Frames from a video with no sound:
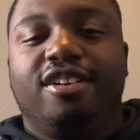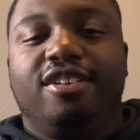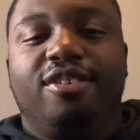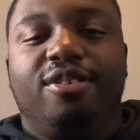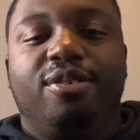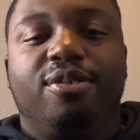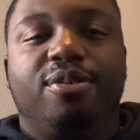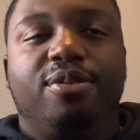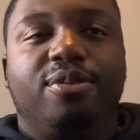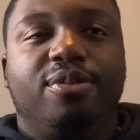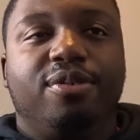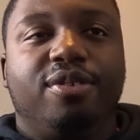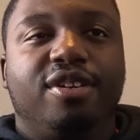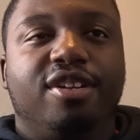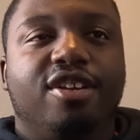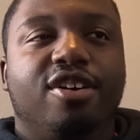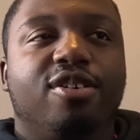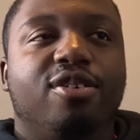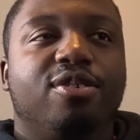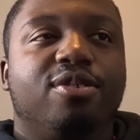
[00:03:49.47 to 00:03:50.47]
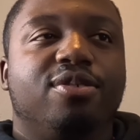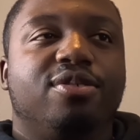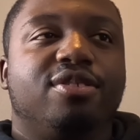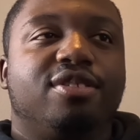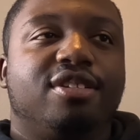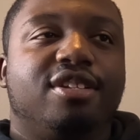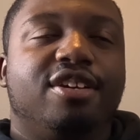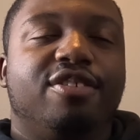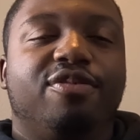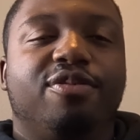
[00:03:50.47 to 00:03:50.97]
on
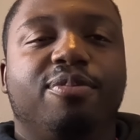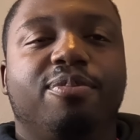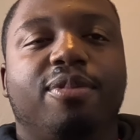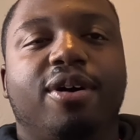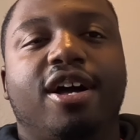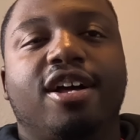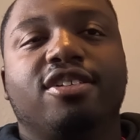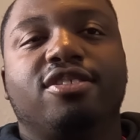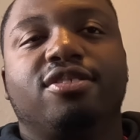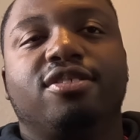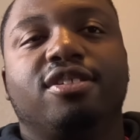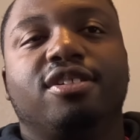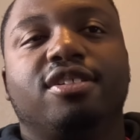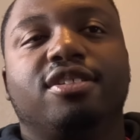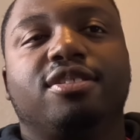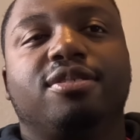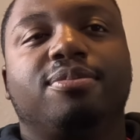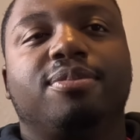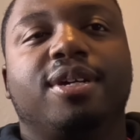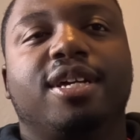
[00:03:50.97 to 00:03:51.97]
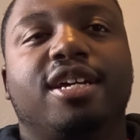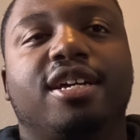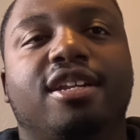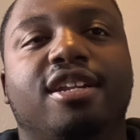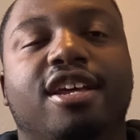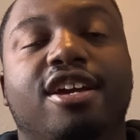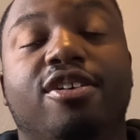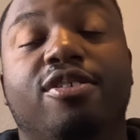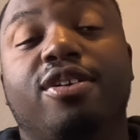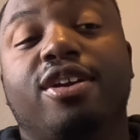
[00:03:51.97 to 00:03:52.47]
those different box trucks, man,
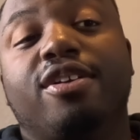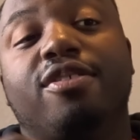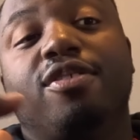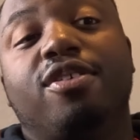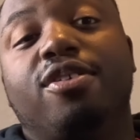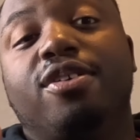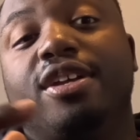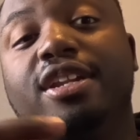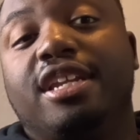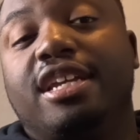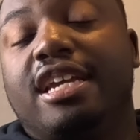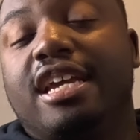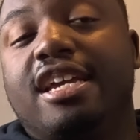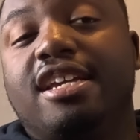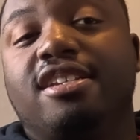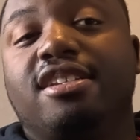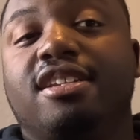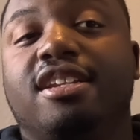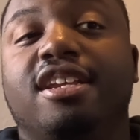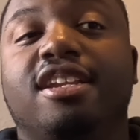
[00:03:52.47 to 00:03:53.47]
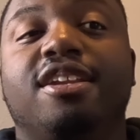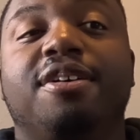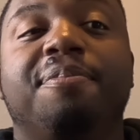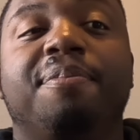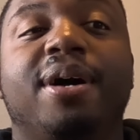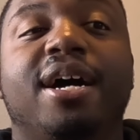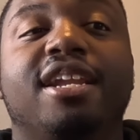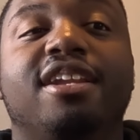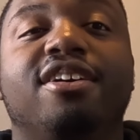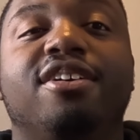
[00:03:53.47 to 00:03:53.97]
they don't give no indication that they're
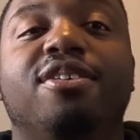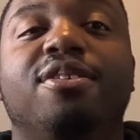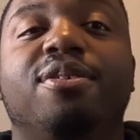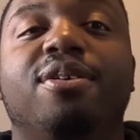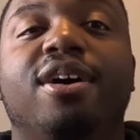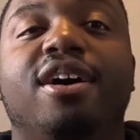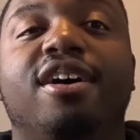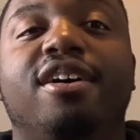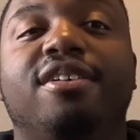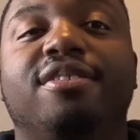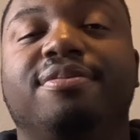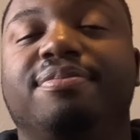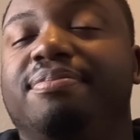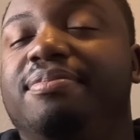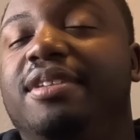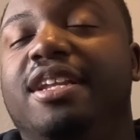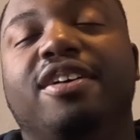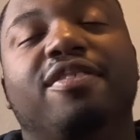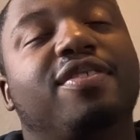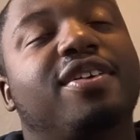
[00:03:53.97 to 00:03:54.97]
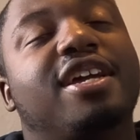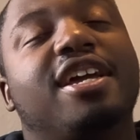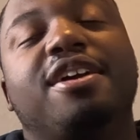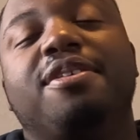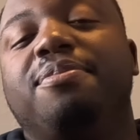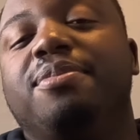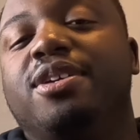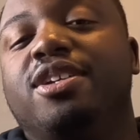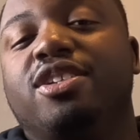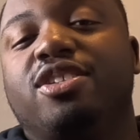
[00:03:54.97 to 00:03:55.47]
about to go out. Never
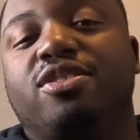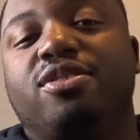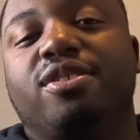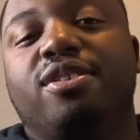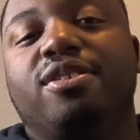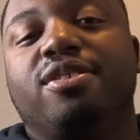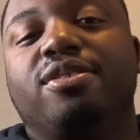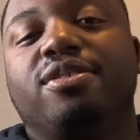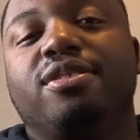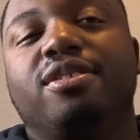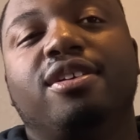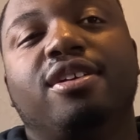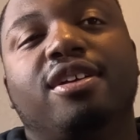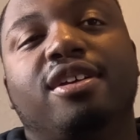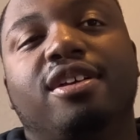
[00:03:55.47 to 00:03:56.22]
gave me a struggle.